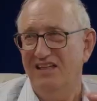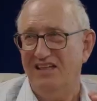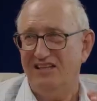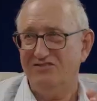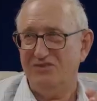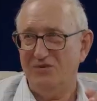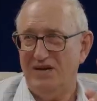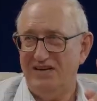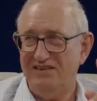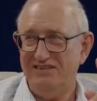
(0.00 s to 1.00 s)
That's the
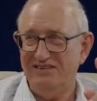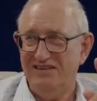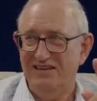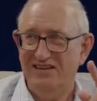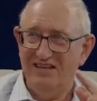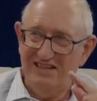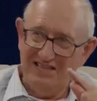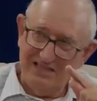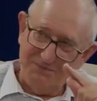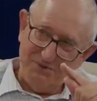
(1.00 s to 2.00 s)
one
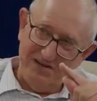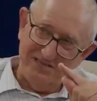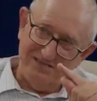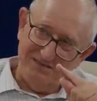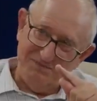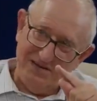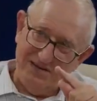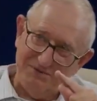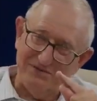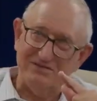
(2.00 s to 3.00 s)
that the Protestant
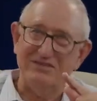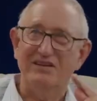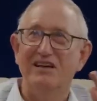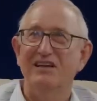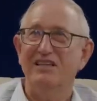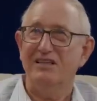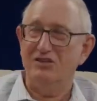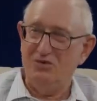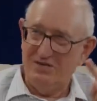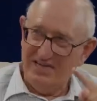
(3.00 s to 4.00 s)
Bibles, the
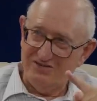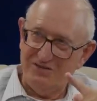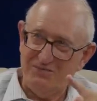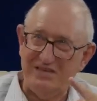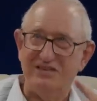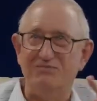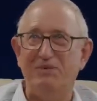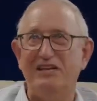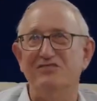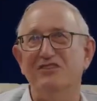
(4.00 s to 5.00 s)
New Testament, is
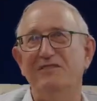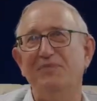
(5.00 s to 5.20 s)
based on.